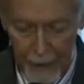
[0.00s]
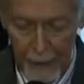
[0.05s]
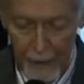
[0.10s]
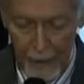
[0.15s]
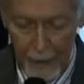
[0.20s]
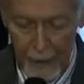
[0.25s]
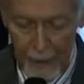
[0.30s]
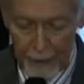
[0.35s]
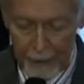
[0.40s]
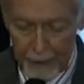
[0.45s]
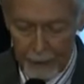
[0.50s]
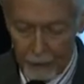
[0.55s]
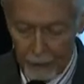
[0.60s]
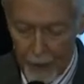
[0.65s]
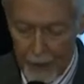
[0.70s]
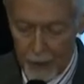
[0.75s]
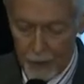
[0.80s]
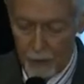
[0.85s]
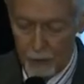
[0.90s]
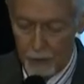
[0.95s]
and the
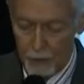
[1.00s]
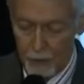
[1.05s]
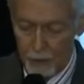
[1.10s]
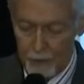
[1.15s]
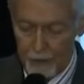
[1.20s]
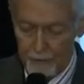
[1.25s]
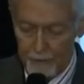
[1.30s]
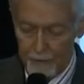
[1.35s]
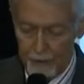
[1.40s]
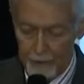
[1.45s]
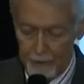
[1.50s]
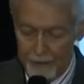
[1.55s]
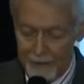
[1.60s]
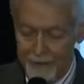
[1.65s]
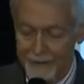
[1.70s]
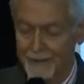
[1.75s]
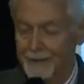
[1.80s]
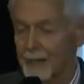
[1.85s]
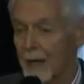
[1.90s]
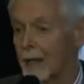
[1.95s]
graduate certificate in
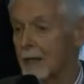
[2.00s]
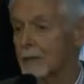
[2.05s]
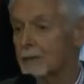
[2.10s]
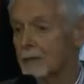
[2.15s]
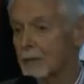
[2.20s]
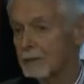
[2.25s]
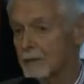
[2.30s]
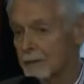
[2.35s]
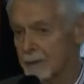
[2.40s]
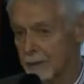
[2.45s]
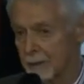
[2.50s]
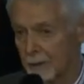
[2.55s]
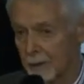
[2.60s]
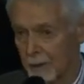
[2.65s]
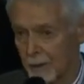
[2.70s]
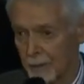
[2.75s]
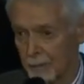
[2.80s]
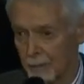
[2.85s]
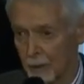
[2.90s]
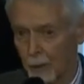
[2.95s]
intelligence
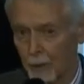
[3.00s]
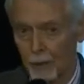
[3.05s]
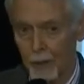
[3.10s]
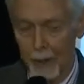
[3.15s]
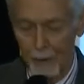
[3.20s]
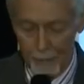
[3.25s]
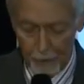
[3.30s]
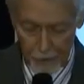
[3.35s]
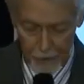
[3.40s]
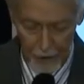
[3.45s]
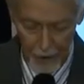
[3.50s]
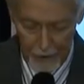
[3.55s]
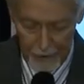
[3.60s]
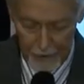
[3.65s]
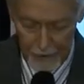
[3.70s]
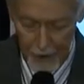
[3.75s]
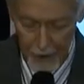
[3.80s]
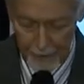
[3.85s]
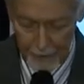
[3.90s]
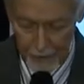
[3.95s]
program at Johns
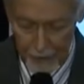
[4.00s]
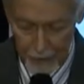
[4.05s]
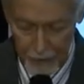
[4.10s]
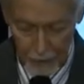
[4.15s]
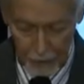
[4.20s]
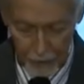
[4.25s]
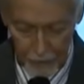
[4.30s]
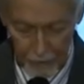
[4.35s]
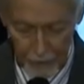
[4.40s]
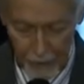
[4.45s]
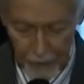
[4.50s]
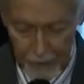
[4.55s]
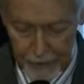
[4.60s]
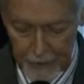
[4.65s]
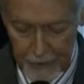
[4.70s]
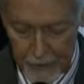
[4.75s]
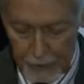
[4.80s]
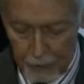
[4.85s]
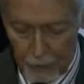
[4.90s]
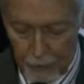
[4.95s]
Hopkins University
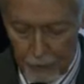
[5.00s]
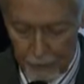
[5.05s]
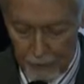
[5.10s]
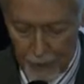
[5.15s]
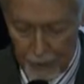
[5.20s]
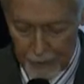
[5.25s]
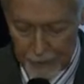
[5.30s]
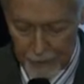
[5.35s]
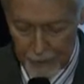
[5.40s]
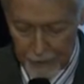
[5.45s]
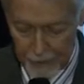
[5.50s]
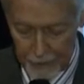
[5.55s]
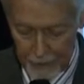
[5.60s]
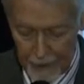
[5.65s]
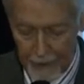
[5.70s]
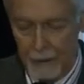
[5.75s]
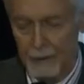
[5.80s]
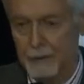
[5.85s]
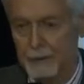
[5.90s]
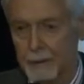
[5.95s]
School of Arts and
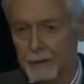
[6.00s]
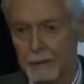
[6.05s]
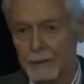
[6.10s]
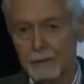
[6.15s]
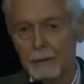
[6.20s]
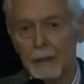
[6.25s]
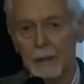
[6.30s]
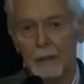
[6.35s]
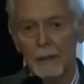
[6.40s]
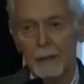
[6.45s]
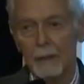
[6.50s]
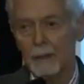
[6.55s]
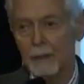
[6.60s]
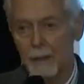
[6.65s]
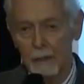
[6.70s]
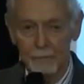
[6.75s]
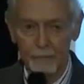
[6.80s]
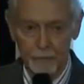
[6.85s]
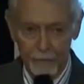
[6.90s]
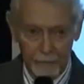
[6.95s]
Sciences. He
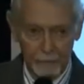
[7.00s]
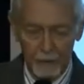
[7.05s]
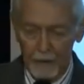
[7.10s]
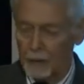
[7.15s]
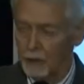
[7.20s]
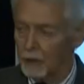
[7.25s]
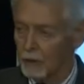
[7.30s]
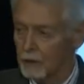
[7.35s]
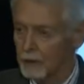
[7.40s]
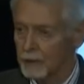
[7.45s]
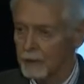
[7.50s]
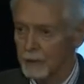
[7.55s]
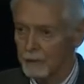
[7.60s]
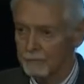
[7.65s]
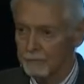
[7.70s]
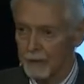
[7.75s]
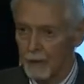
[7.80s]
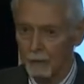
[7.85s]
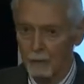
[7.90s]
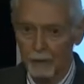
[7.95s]
had 15 years in the
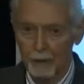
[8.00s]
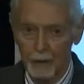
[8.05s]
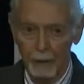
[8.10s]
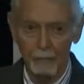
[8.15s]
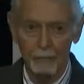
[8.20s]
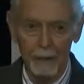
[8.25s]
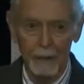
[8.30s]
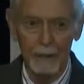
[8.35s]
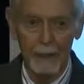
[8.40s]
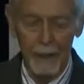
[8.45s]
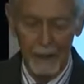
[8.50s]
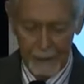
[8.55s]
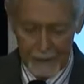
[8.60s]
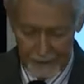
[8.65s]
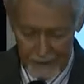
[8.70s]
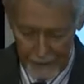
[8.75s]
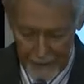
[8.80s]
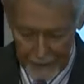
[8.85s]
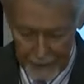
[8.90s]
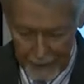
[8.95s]
federal government as
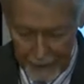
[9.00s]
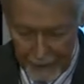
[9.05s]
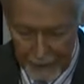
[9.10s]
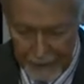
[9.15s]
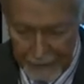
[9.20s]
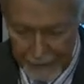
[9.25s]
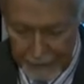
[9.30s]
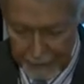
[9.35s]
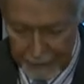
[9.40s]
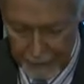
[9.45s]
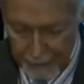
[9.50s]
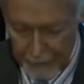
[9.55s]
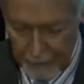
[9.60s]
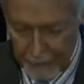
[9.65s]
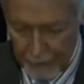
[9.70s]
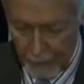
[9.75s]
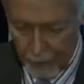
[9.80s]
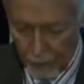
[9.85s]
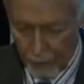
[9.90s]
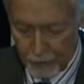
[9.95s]
an analyst,
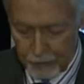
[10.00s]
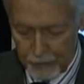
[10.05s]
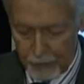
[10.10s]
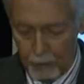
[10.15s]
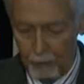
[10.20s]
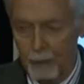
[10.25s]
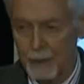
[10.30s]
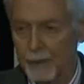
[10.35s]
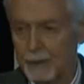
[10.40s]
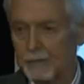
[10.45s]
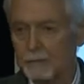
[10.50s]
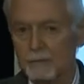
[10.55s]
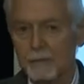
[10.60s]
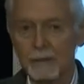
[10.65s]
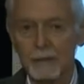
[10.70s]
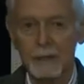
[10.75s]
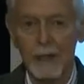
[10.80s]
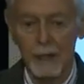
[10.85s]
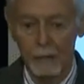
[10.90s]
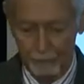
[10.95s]
holds degrees from
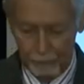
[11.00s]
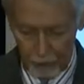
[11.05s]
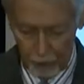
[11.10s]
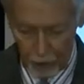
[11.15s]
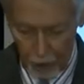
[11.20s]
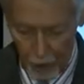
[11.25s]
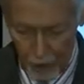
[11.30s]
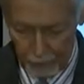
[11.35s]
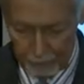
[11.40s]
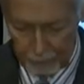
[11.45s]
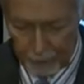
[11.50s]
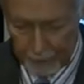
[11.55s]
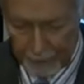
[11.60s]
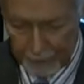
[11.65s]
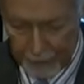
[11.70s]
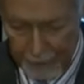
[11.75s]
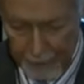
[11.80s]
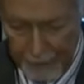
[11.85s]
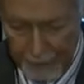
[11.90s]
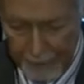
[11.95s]
Stanford, Harvard,
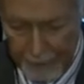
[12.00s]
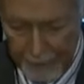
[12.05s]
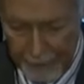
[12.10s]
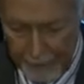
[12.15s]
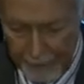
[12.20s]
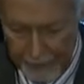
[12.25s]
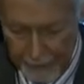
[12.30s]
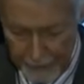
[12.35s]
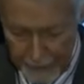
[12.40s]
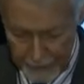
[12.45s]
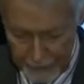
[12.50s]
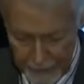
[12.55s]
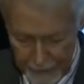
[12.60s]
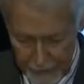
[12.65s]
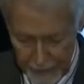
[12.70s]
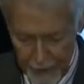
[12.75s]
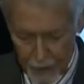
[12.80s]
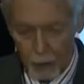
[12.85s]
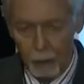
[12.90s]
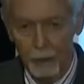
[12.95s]
and Leeds in
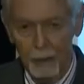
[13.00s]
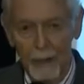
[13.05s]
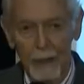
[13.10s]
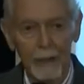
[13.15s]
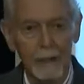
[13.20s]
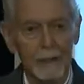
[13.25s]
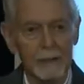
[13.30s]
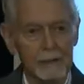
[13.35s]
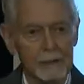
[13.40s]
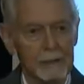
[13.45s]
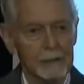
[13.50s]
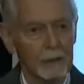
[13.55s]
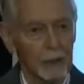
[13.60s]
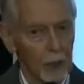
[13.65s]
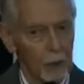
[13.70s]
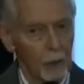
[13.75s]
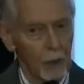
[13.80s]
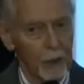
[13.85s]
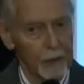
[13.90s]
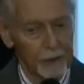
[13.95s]
the UK, has
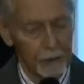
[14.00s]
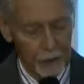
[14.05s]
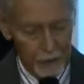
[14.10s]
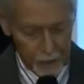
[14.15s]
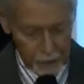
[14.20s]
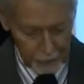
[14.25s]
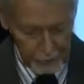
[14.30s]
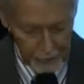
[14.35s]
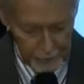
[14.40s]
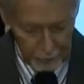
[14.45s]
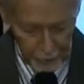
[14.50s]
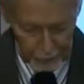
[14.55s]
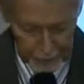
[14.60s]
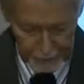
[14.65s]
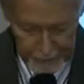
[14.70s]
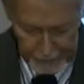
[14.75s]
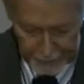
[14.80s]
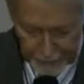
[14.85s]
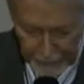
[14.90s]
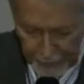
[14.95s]
co-authored three
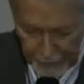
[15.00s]
books